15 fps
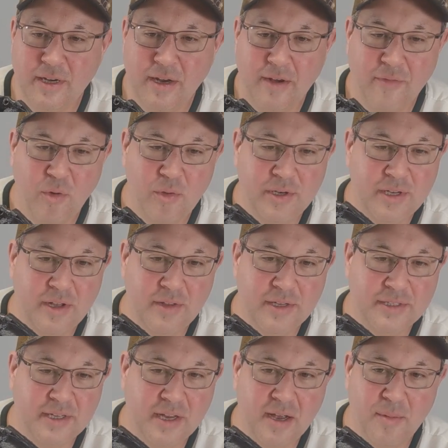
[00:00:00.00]
I've only done
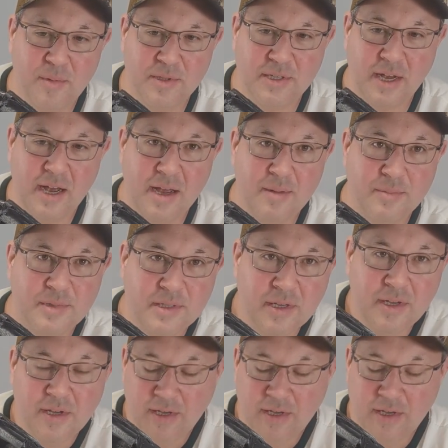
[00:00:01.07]
this a couple times,